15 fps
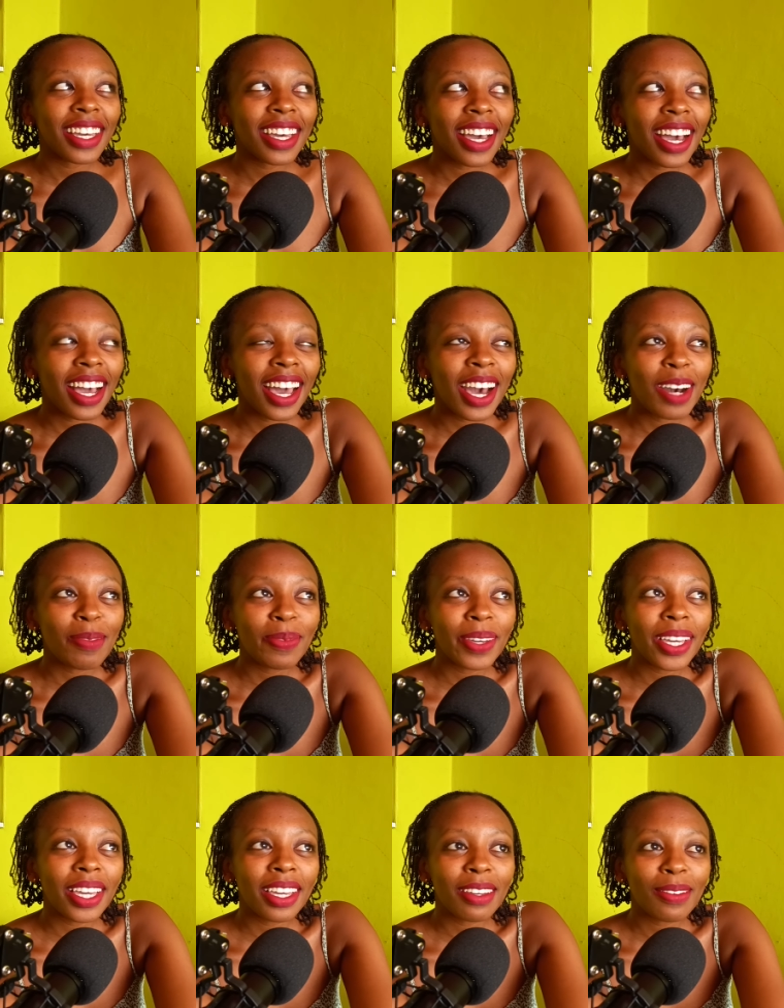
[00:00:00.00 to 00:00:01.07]

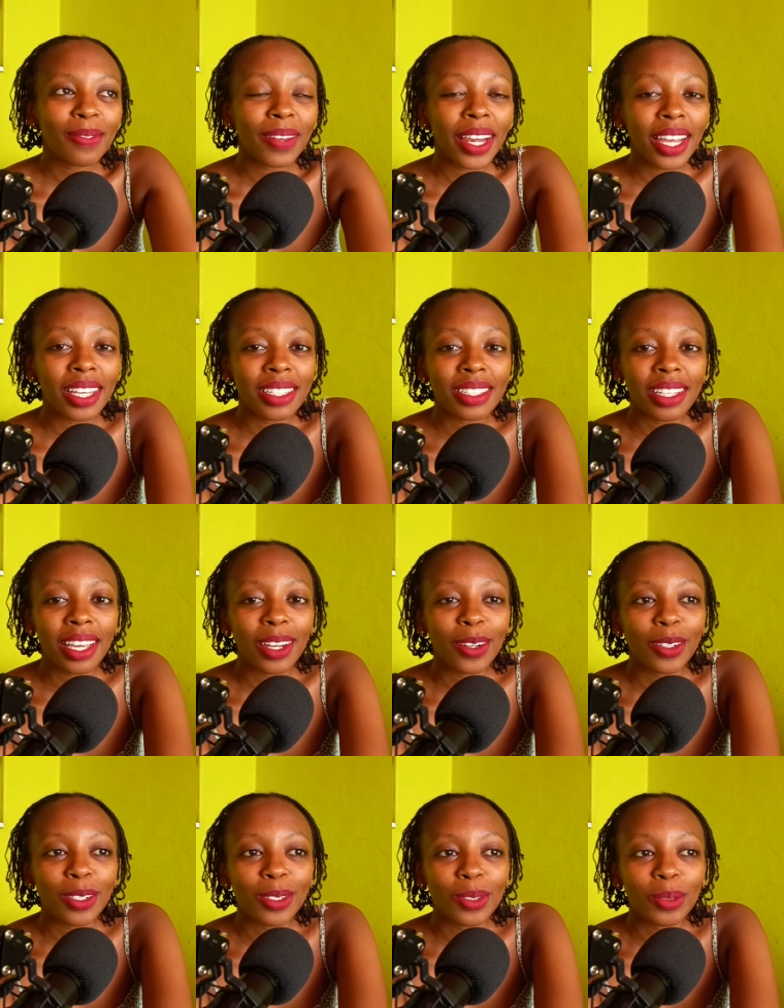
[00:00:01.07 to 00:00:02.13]
happy feelings can
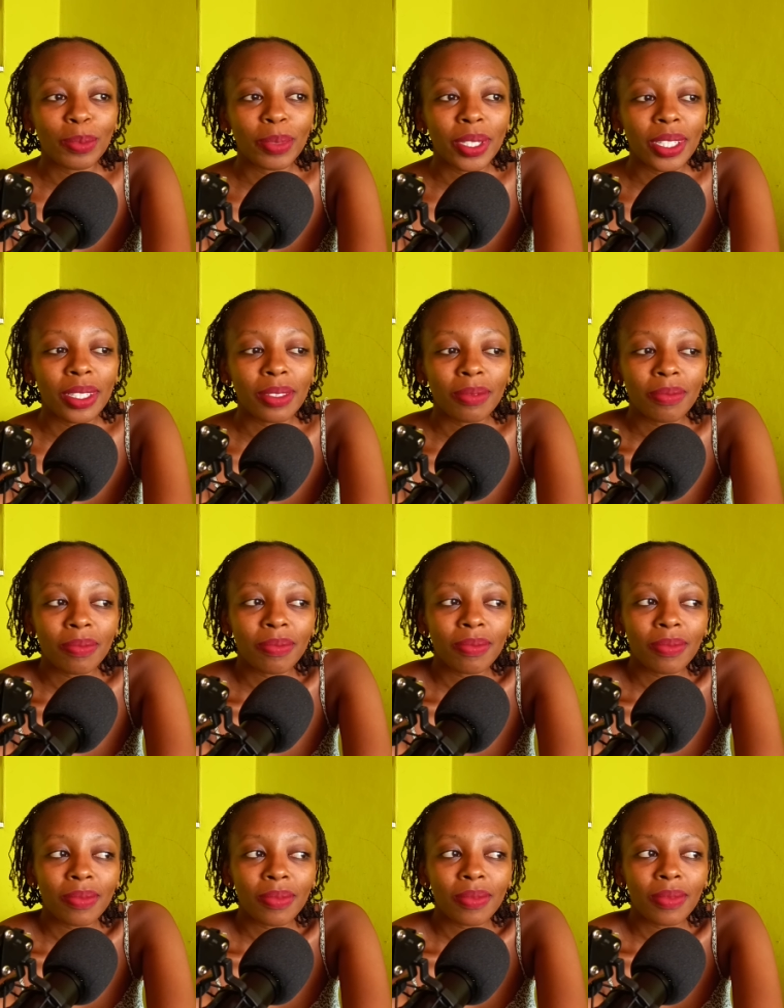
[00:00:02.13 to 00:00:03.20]
also be
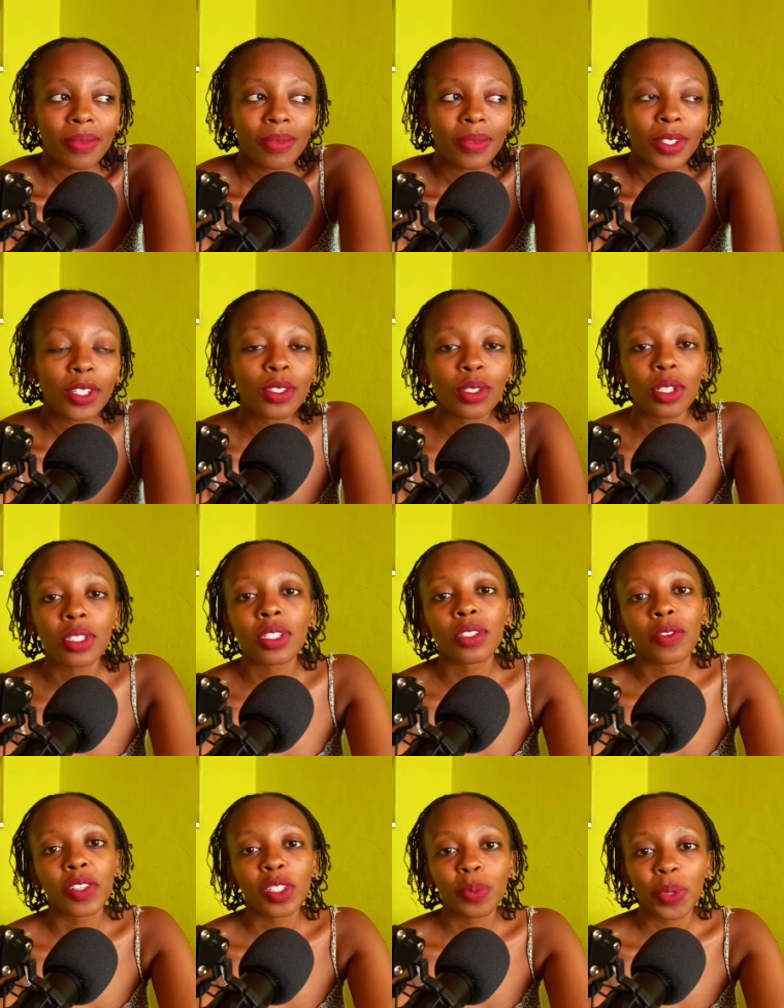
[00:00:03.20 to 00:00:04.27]
sources of
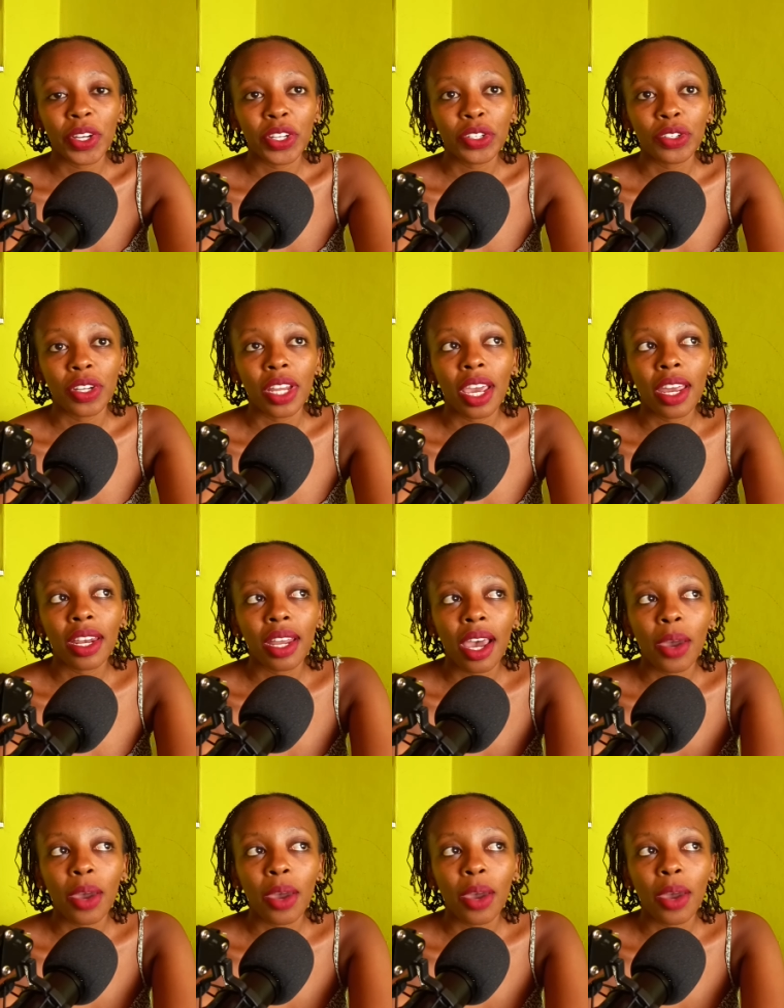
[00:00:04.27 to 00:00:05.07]
inspiration. And I